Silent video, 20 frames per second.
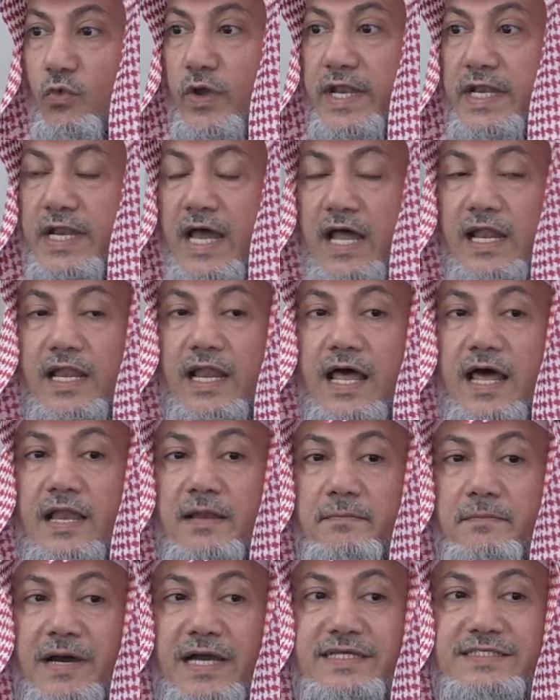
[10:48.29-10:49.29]
when Allah
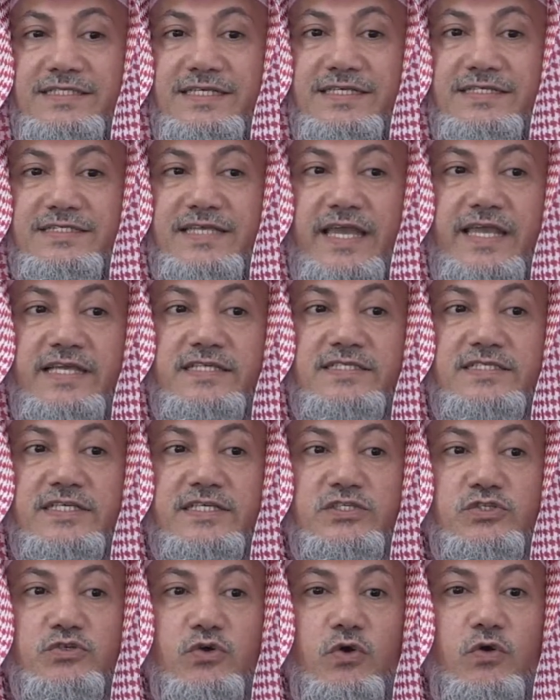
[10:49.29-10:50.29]
Almighty takes
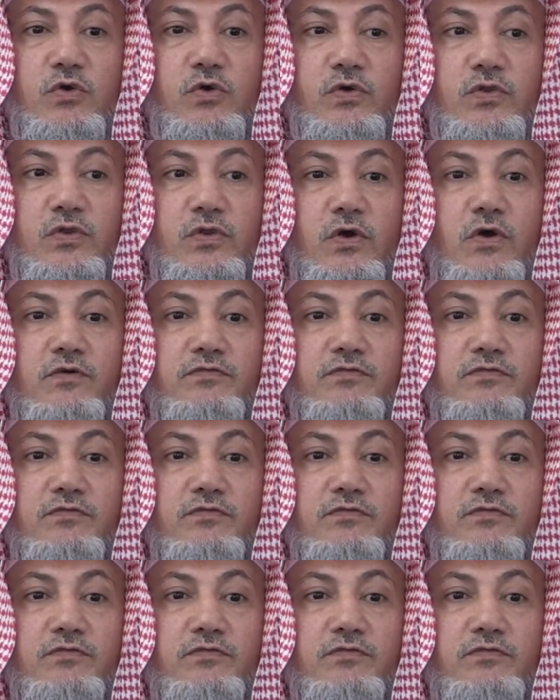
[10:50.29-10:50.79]
the soul